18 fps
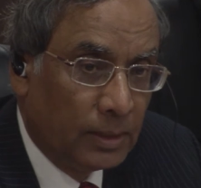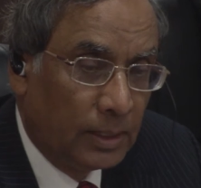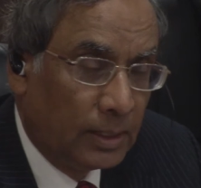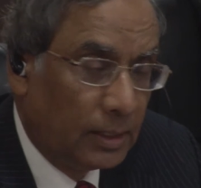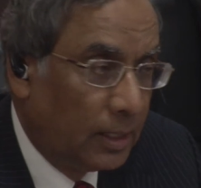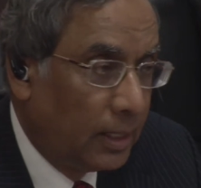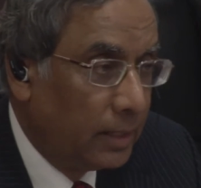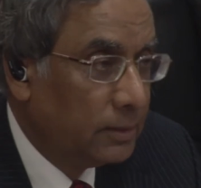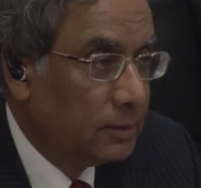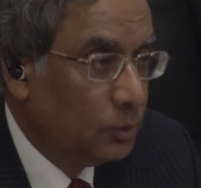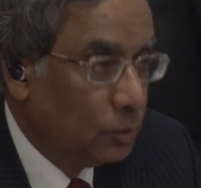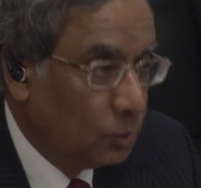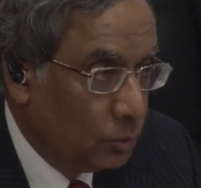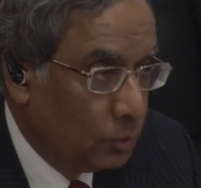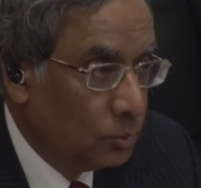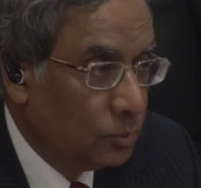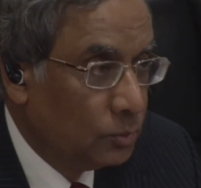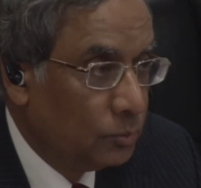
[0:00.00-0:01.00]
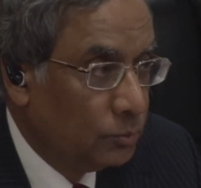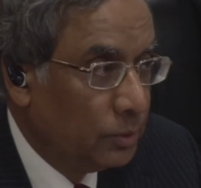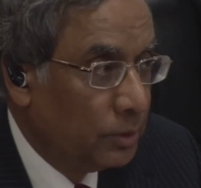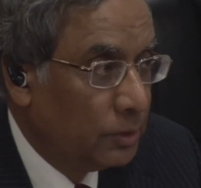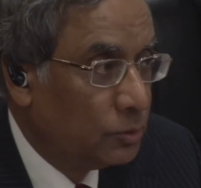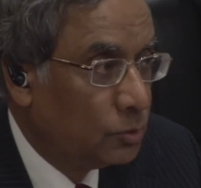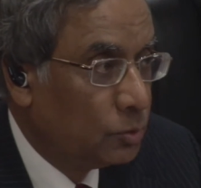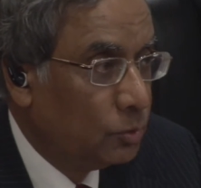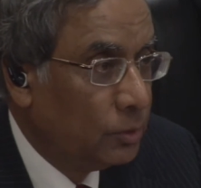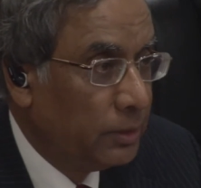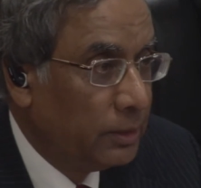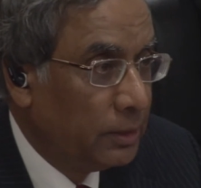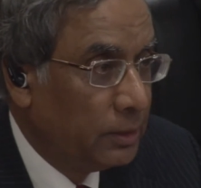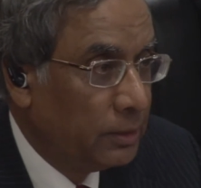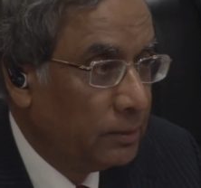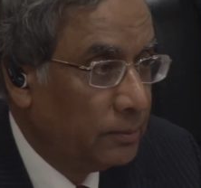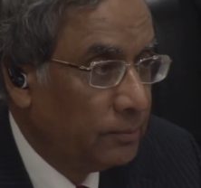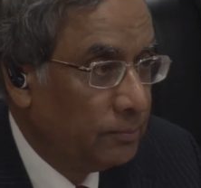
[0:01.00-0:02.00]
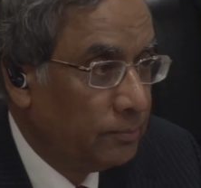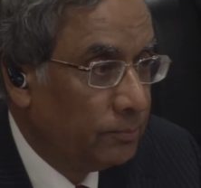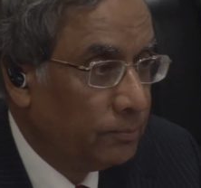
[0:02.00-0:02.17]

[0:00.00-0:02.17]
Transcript: and like you, we truly